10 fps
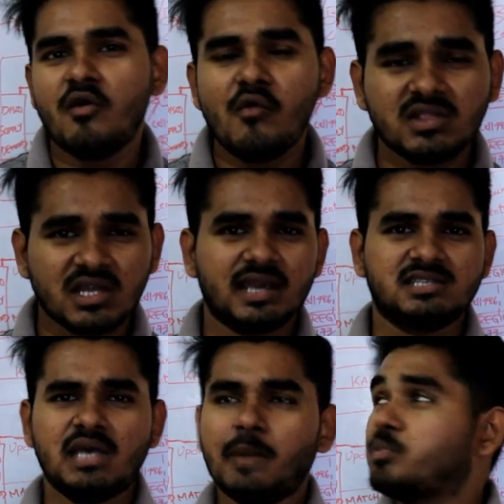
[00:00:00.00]
With an
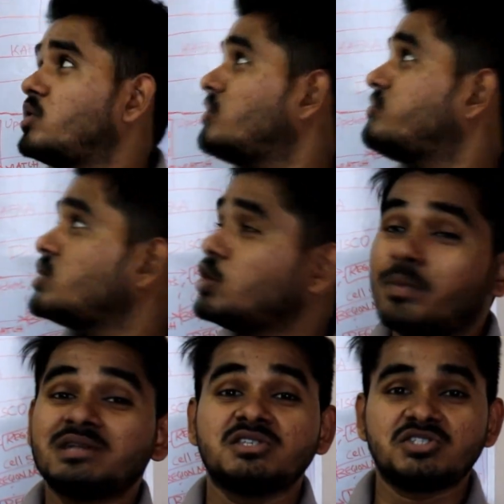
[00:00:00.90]
example of
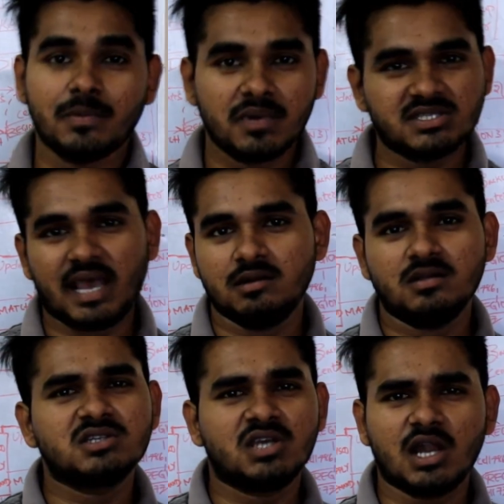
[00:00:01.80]
Uber system design,
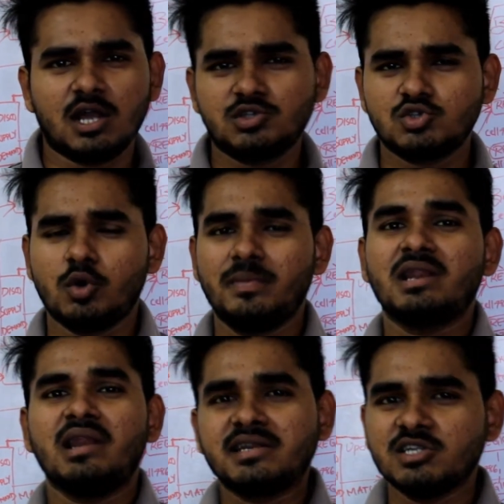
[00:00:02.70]
it can also be
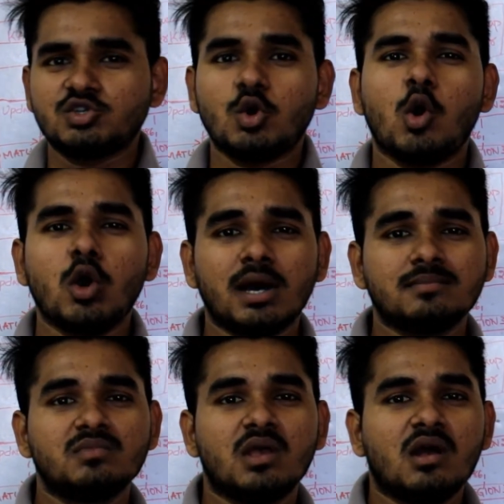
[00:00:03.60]
related to
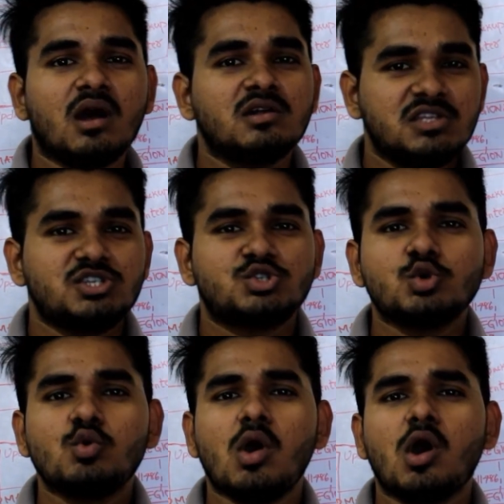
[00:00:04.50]
Ola. These
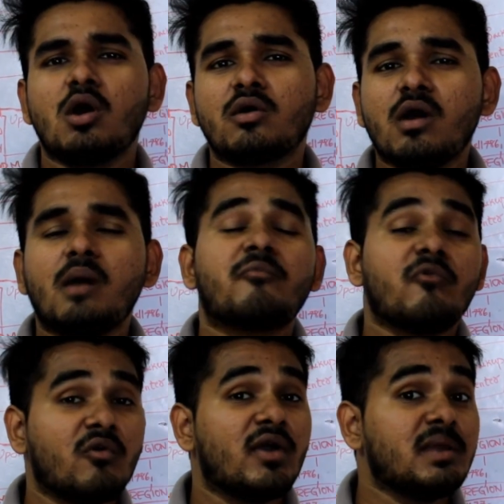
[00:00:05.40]
two are
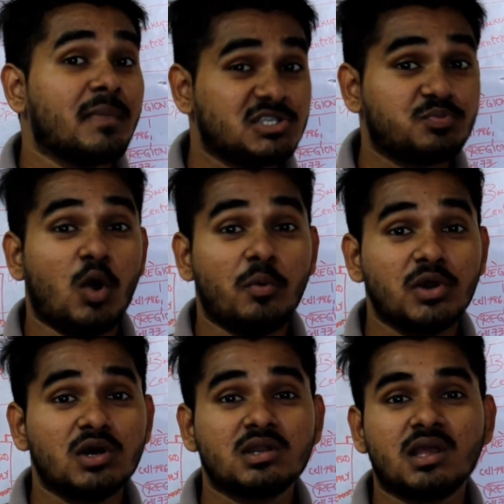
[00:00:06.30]
very much
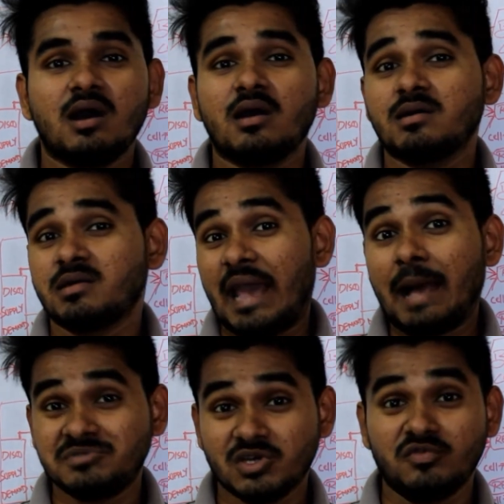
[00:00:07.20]
popular
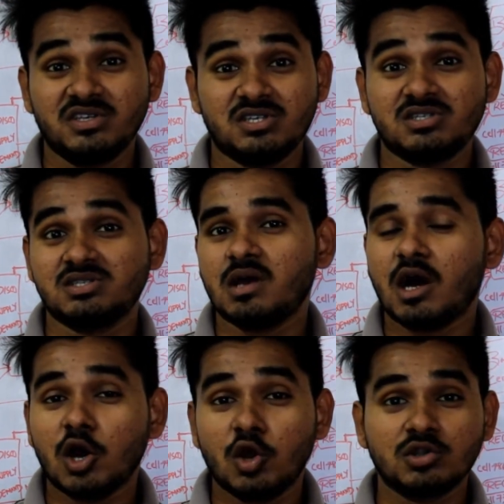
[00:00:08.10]
cab services
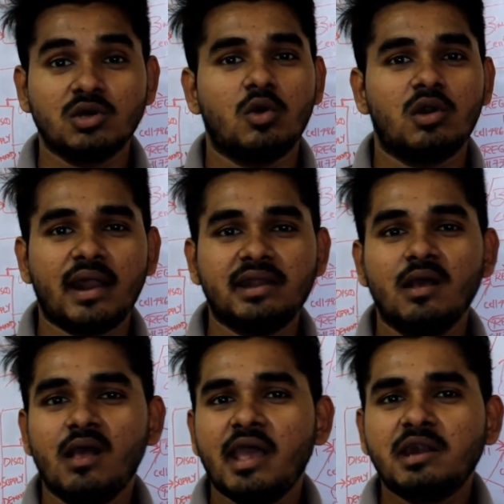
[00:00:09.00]
all over the world,
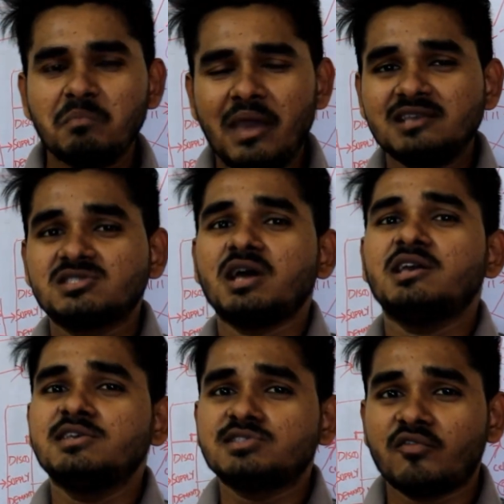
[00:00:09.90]
right? It makes the
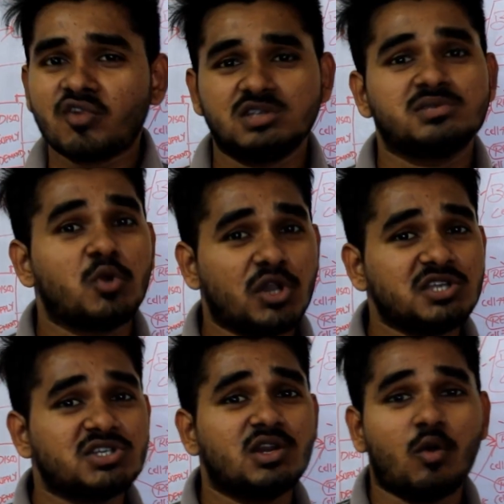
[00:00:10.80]
ease of
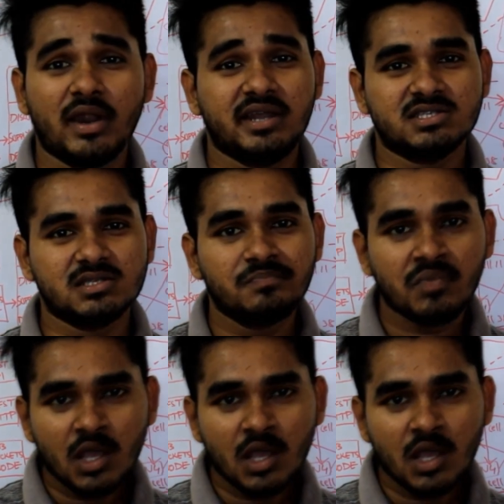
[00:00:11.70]
transportation nowadays.